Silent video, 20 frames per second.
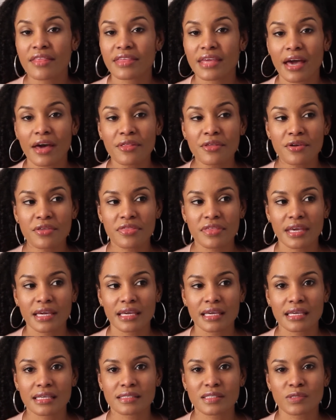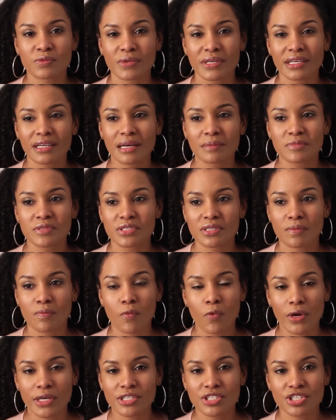The other thing is, is when it comes to
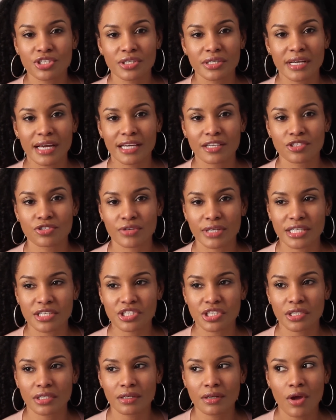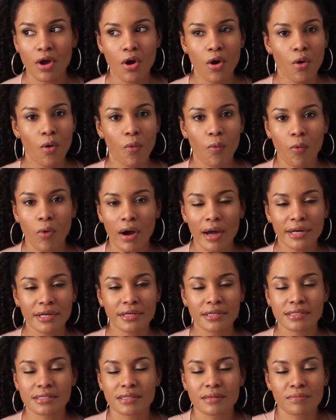moisture and hydration, water
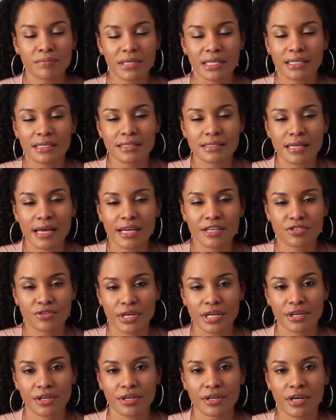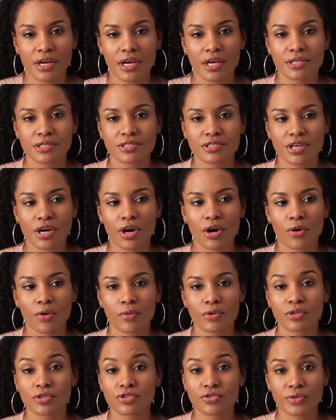is the biggest hydrator.
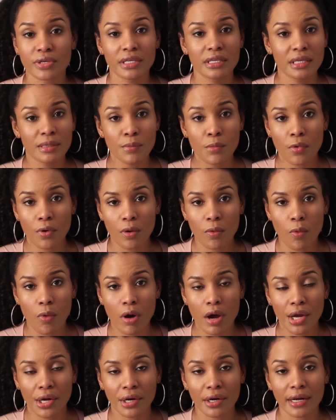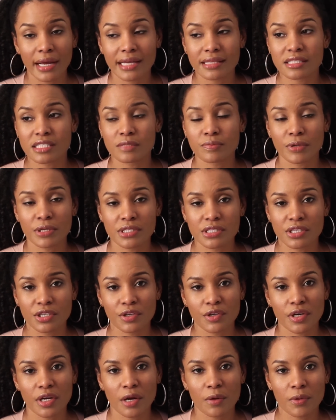So drinking more water and spritzing
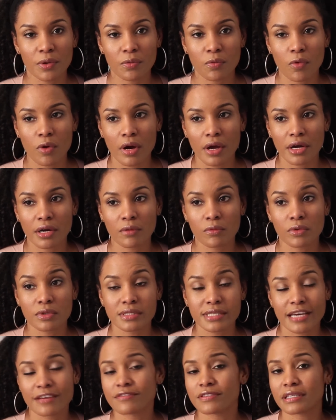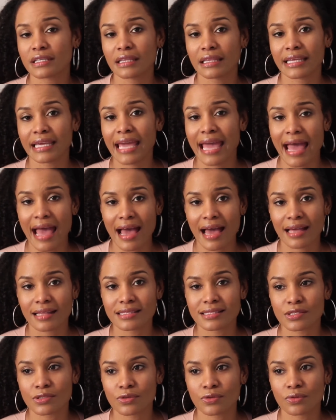your hair with water will definitely
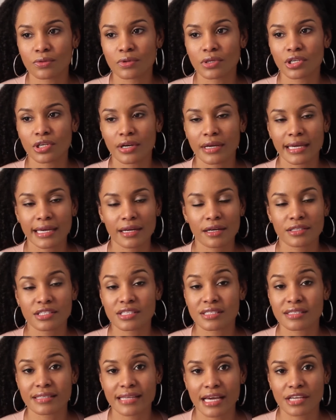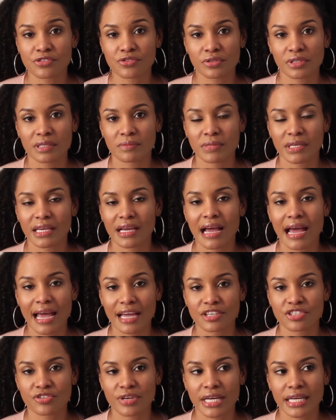add to your hair just naturally being
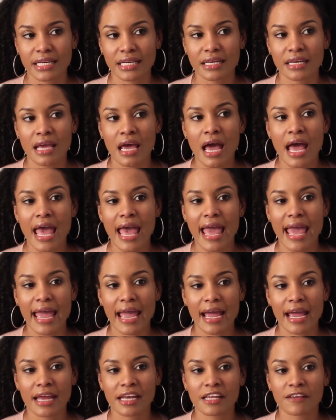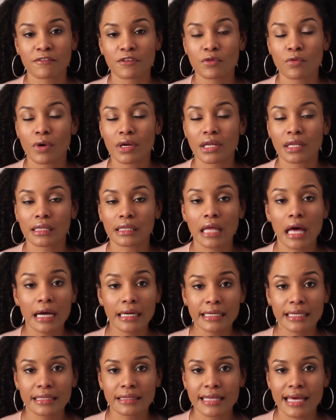hydrated. And if you want to
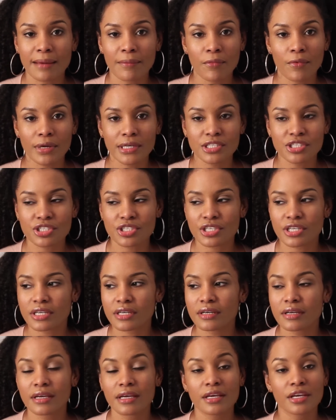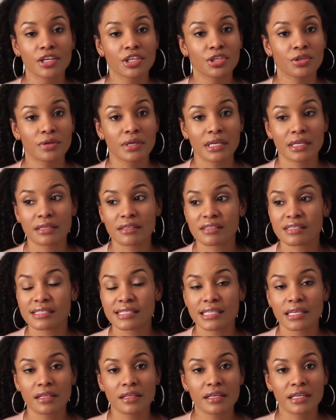lock in that moisture, you can
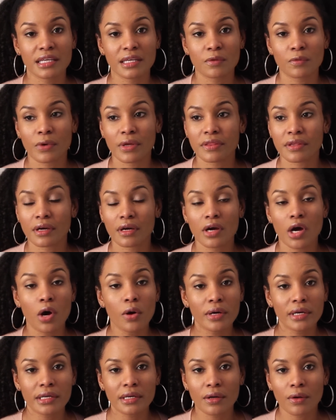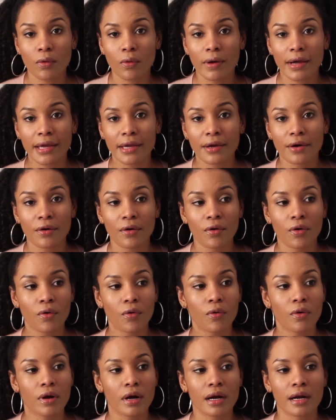seal it in with a coconut oil
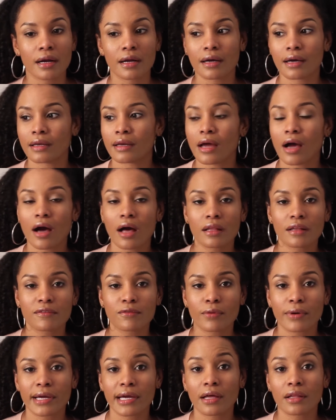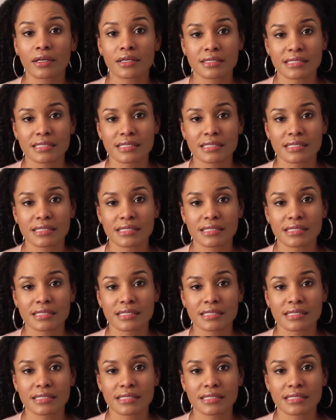or an olive oil